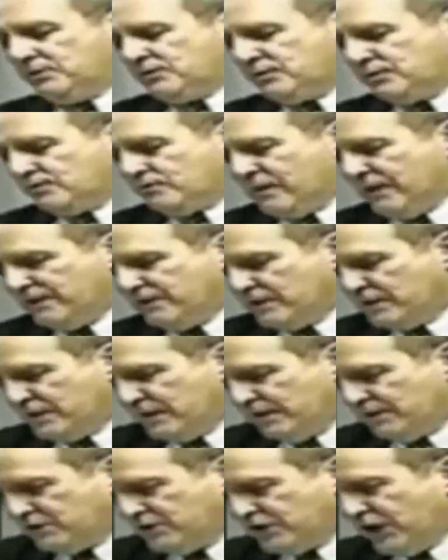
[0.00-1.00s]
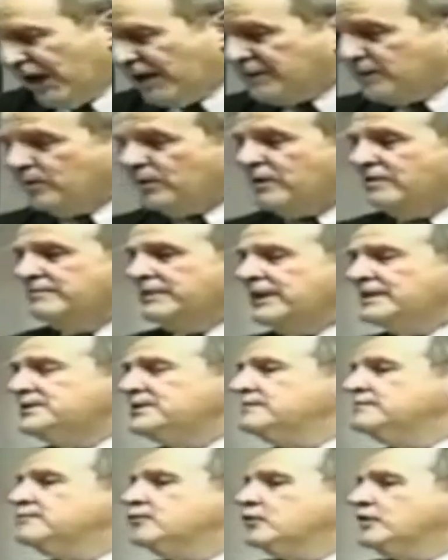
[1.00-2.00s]
to surrender in January of
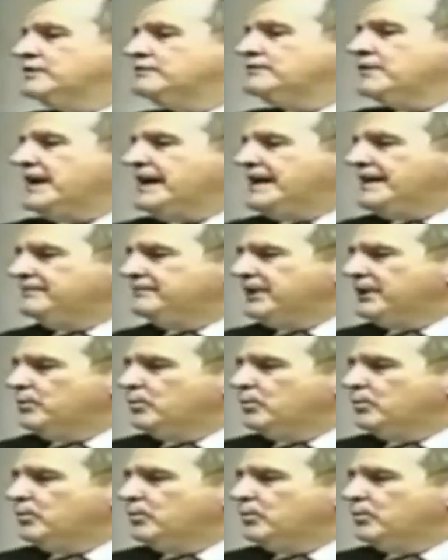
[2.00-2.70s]
1945,